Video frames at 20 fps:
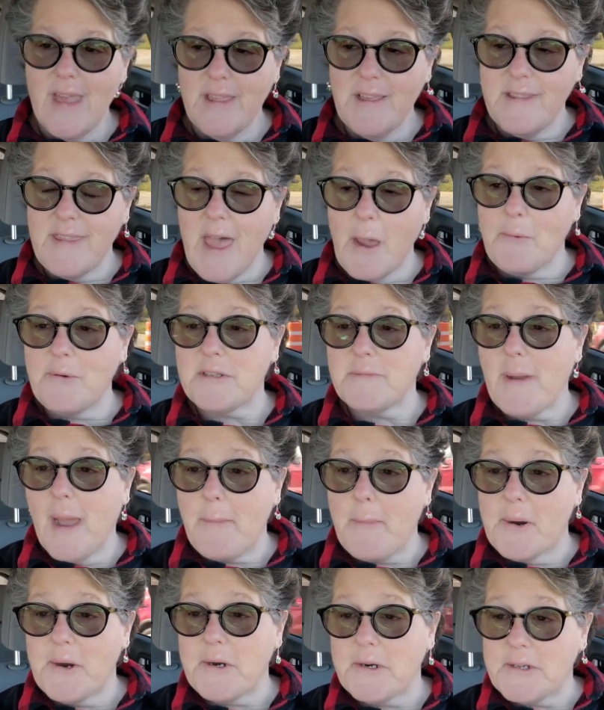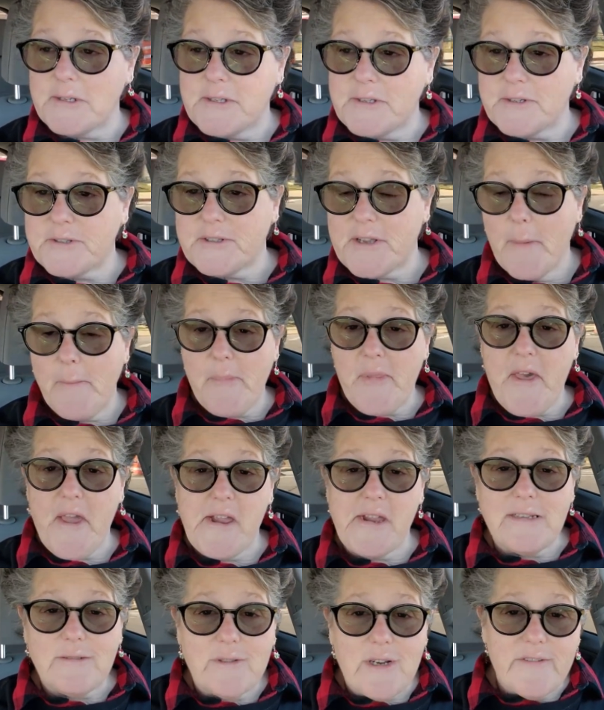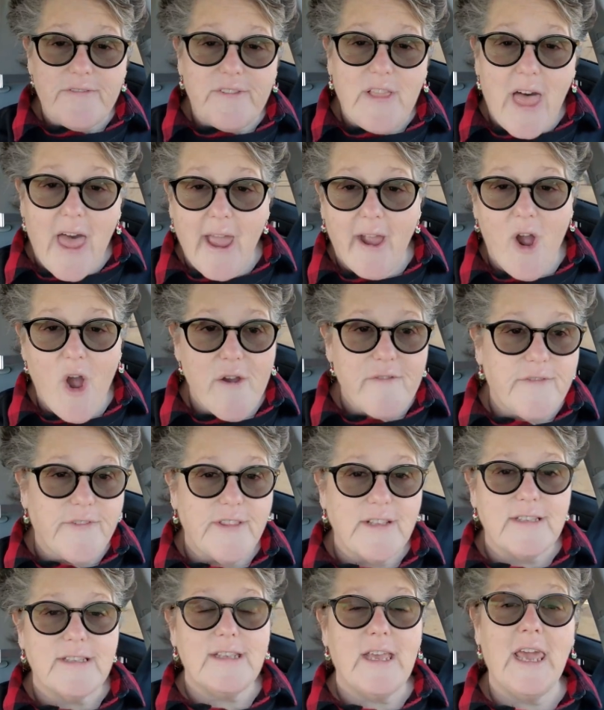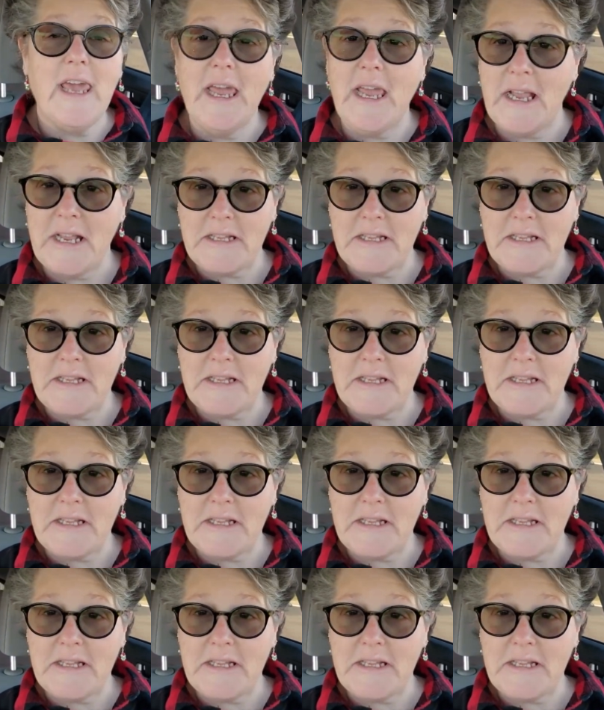I think that was my purse or something, went flying off the seat.